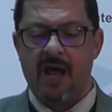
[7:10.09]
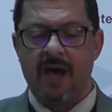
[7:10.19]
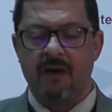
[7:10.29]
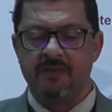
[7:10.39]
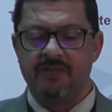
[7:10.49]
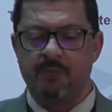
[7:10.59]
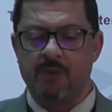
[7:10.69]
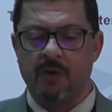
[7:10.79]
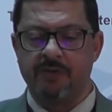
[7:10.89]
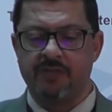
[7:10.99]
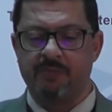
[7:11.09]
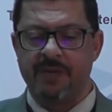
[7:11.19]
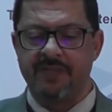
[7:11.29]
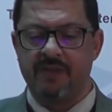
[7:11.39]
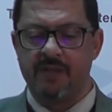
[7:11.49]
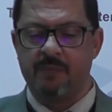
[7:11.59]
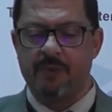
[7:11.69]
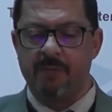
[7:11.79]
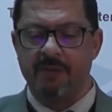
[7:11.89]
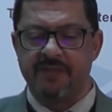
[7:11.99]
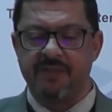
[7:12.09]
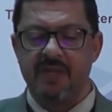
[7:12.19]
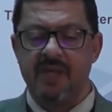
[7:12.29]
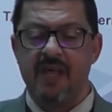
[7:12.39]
Harold's approach, based on the premise